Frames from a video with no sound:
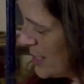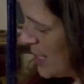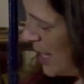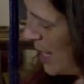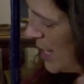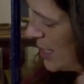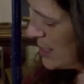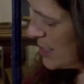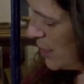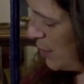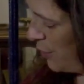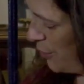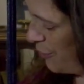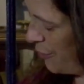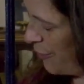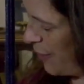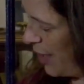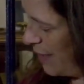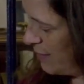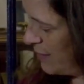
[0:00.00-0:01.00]
cans, they hold
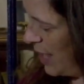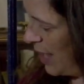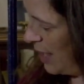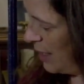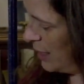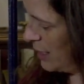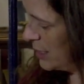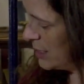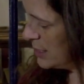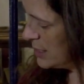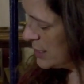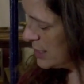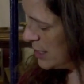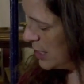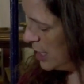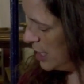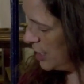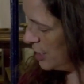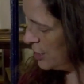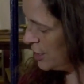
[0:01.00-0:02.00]
5 gallons
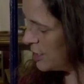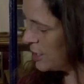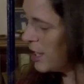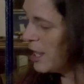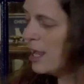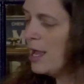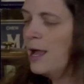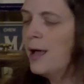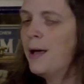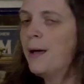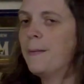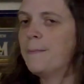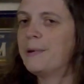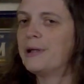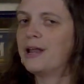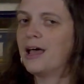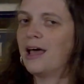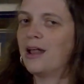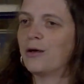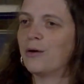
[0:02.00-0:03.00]
each,
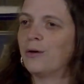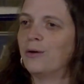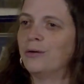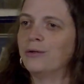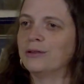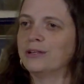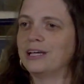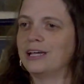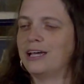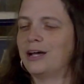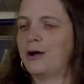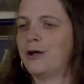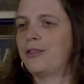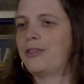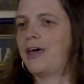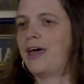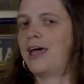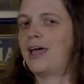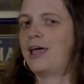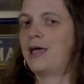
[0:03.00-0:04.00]
but not only are
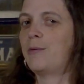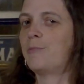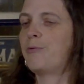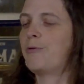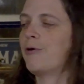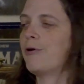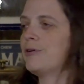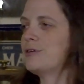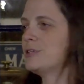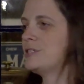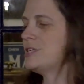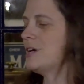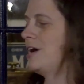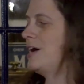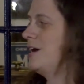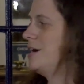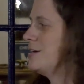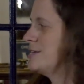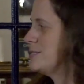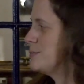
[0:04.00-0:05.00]
they important to
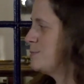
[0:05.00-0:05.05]
us